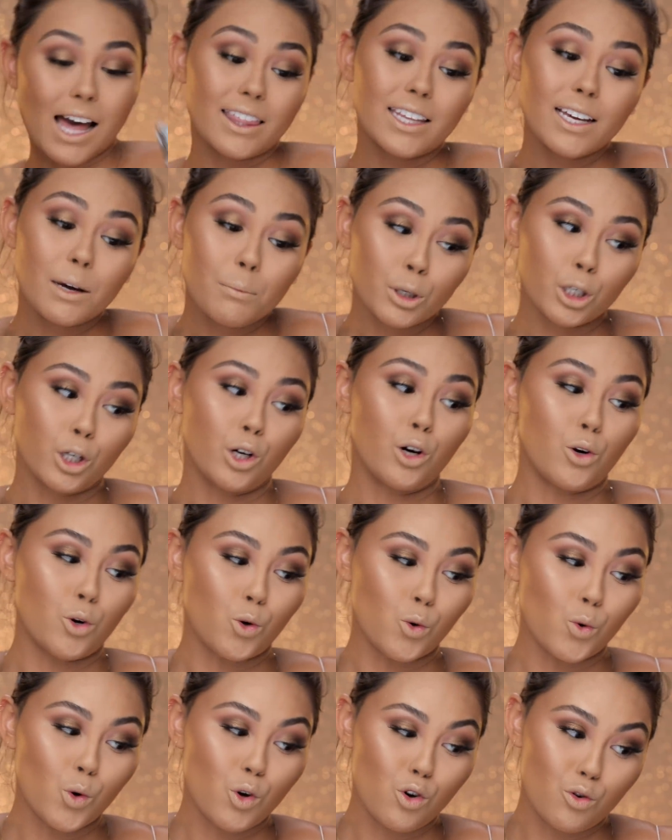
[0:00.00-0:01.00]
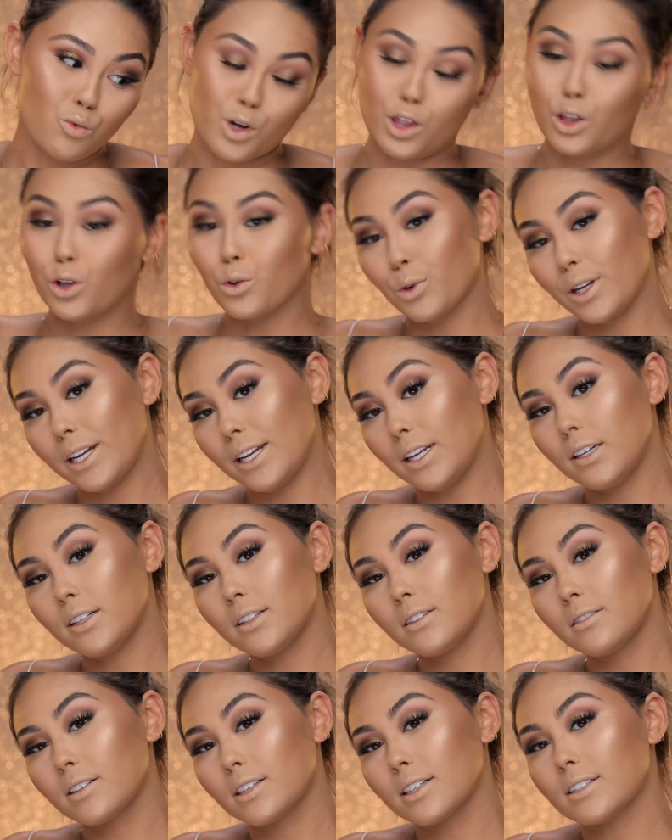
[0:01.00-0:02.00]
I think I'm gonna go with green
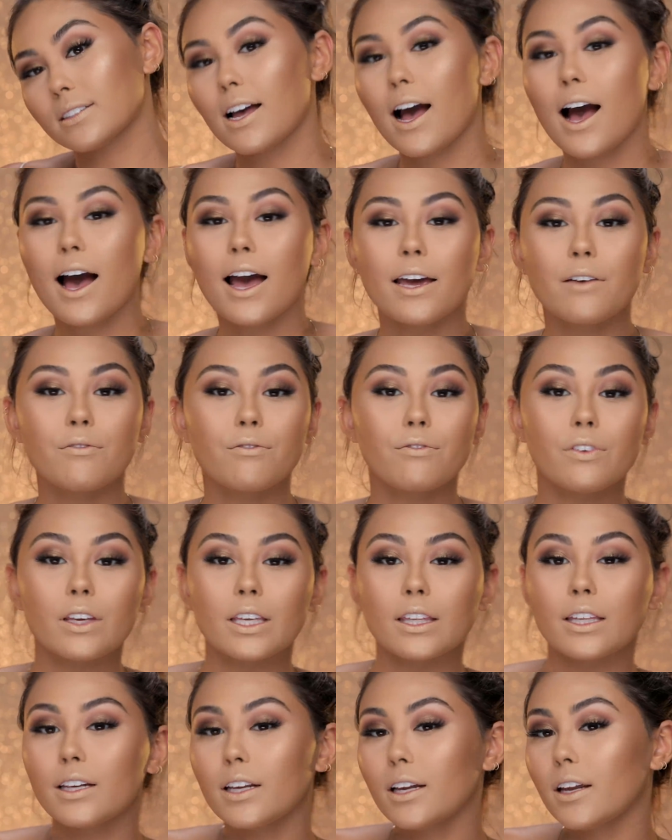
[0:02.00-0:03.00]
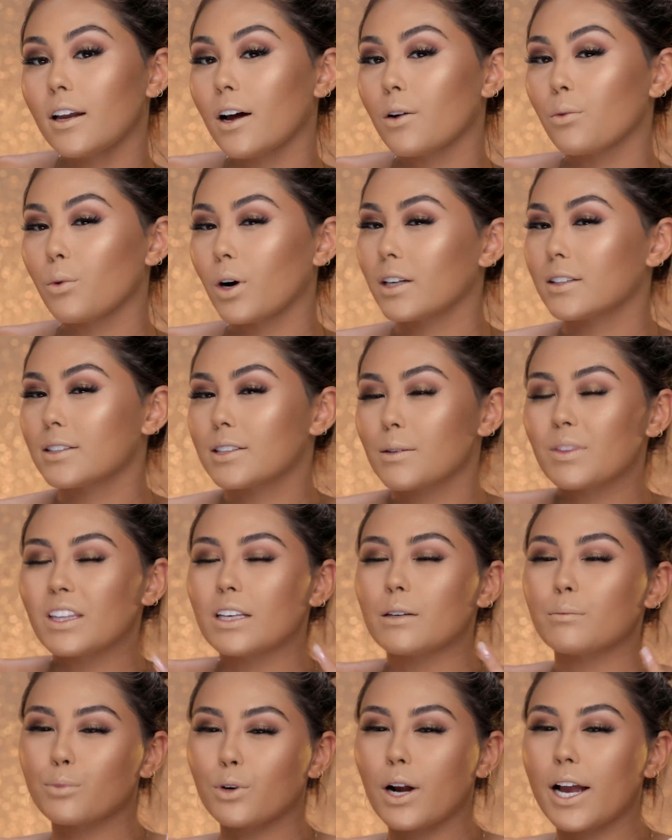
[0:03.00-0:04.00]
because I am feeling it. I want
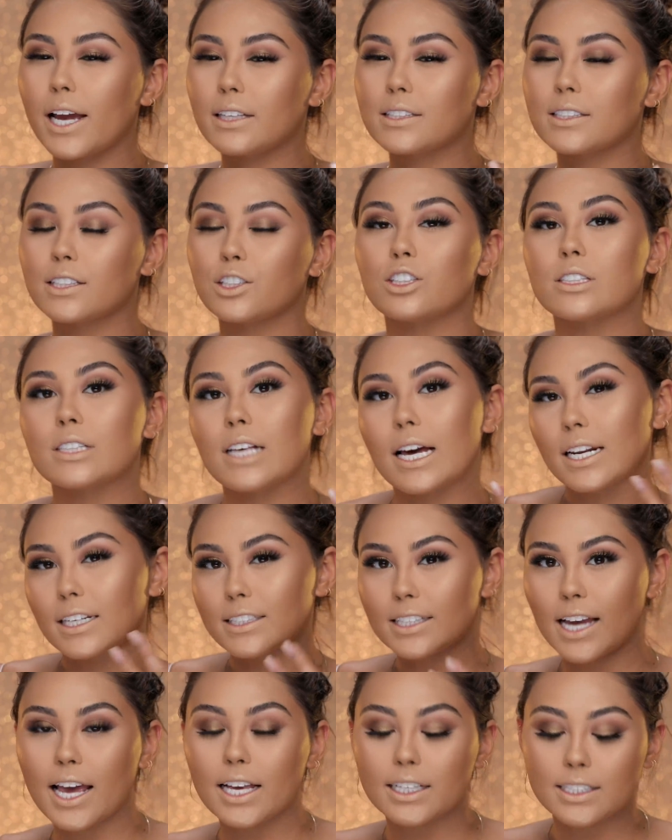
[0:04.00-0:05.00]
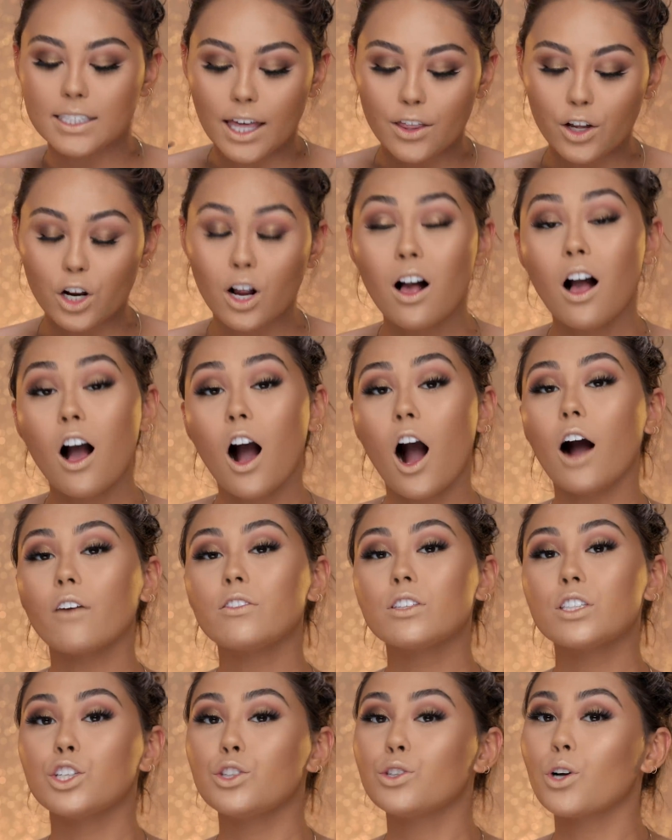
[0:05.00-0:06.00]
something bright to just kind of tie it together.
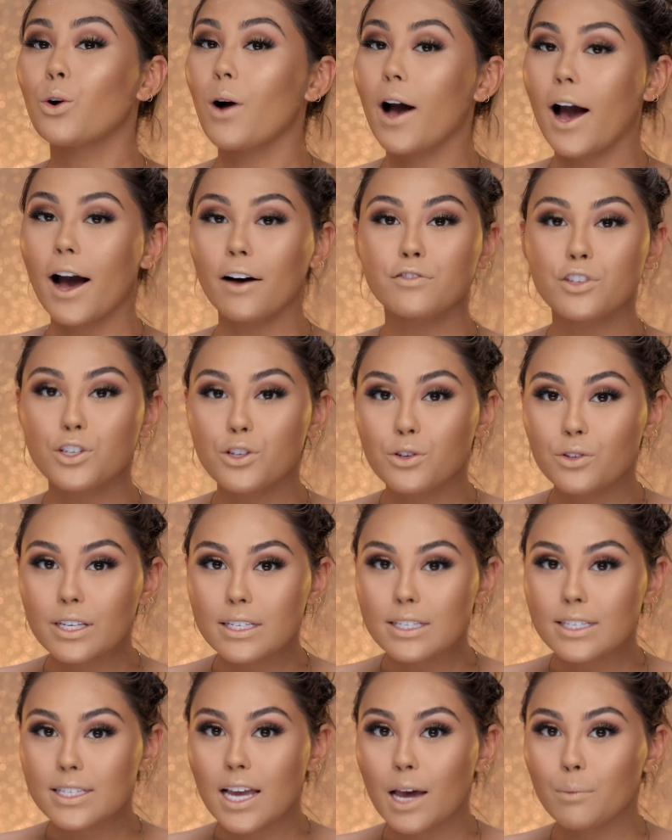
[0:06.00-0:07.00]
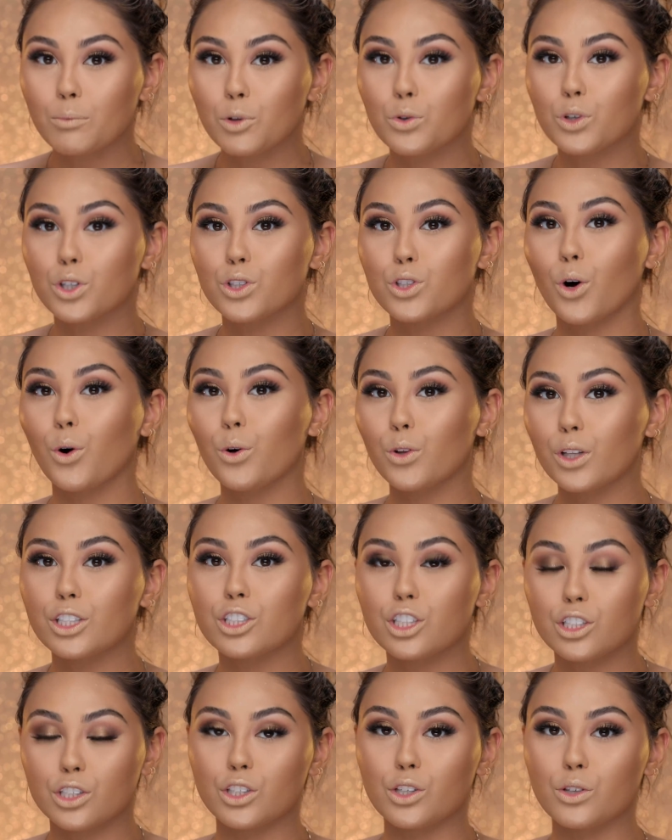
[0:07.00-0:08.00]
Obviously, you don't have to do this step. You could totally
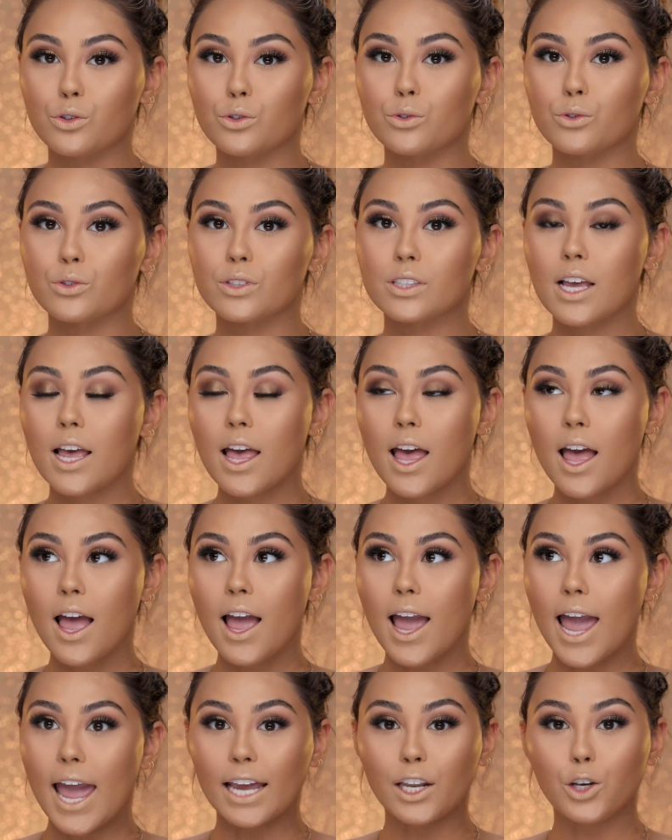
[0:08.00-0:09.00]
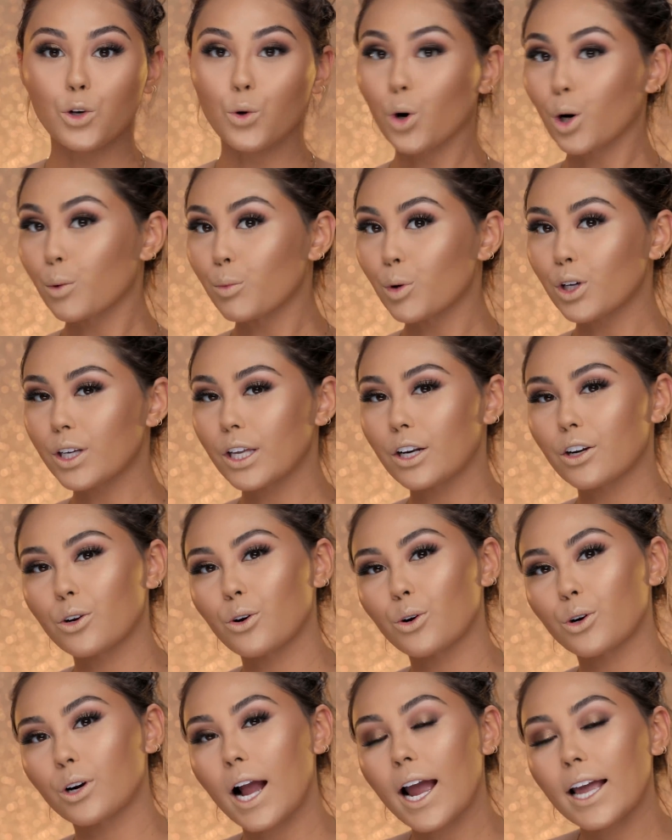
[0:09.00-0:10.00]
just use a normal inner
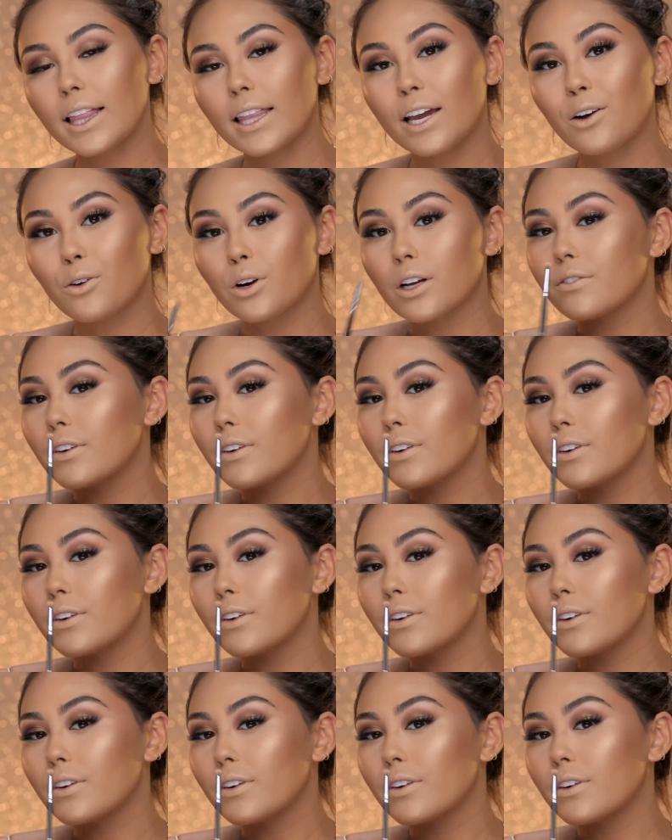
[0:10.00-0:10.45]
corner highlight or